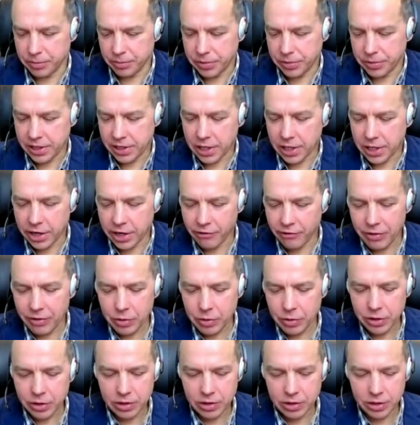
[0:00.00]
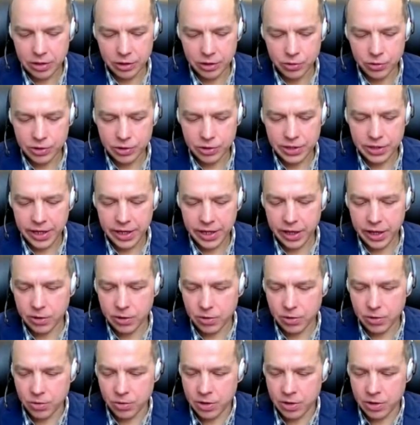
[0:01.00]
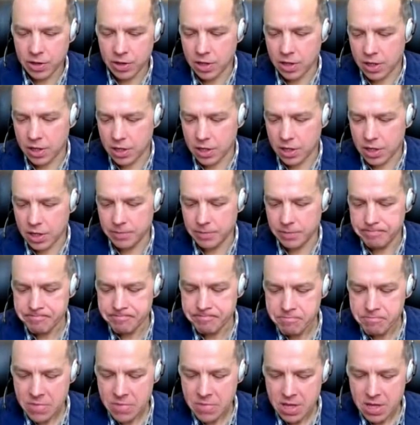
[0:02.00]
completely agree with your take on um,